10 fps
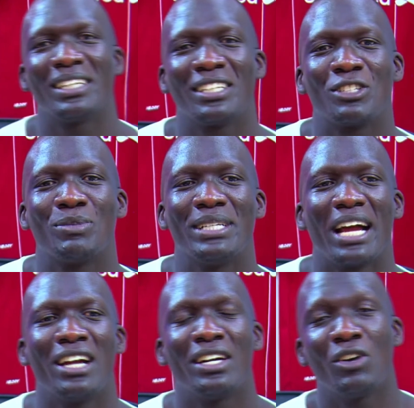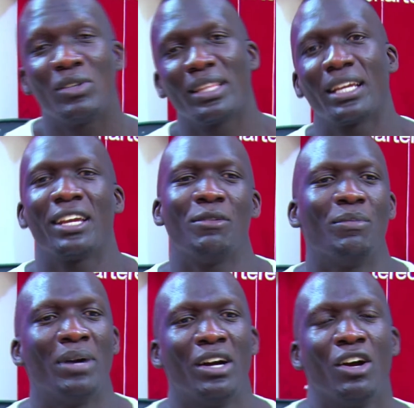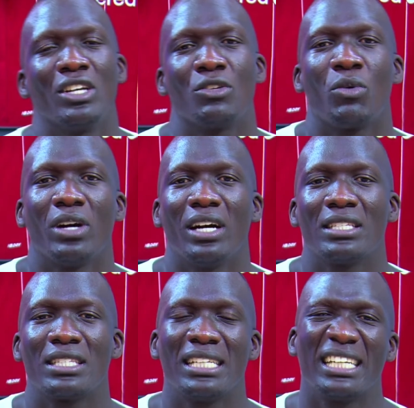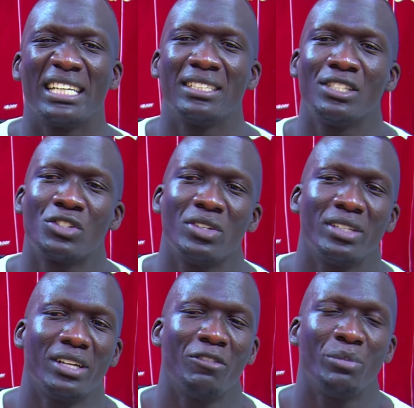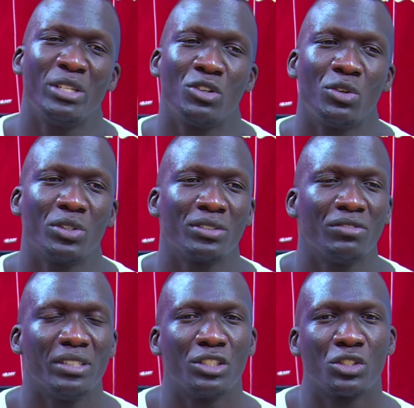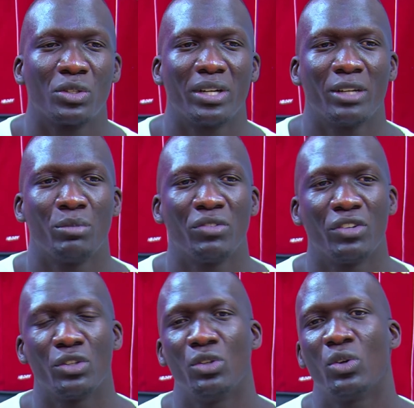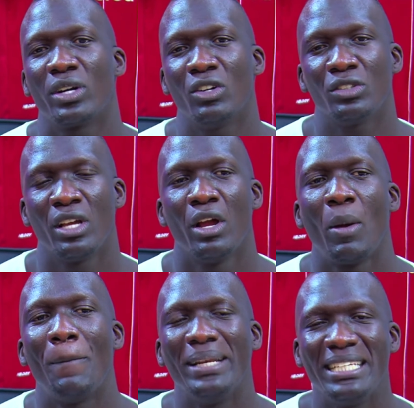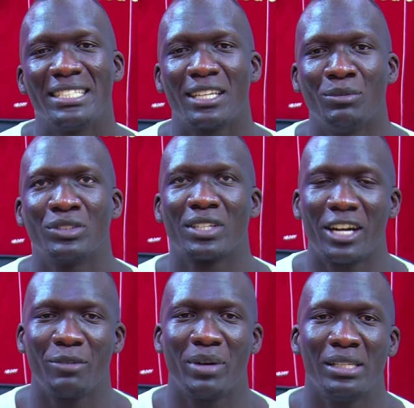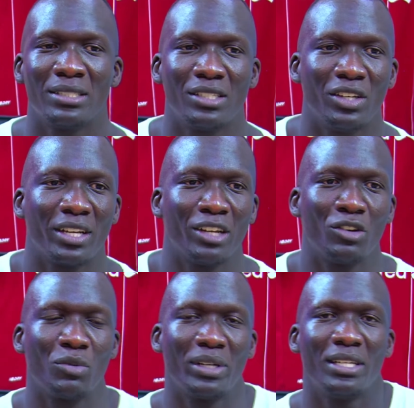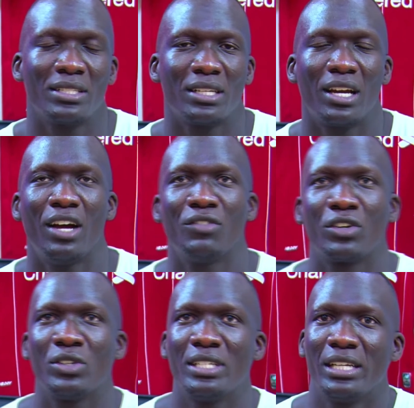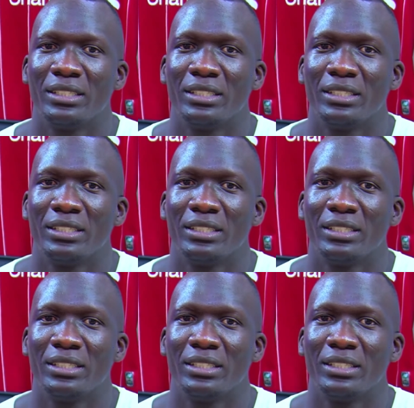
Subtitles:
that has been Around the Game. So, Sunday edition. I've been your host, Vinie, and before you log out, please subscribe. I'll see you again on Wednesday. Have a good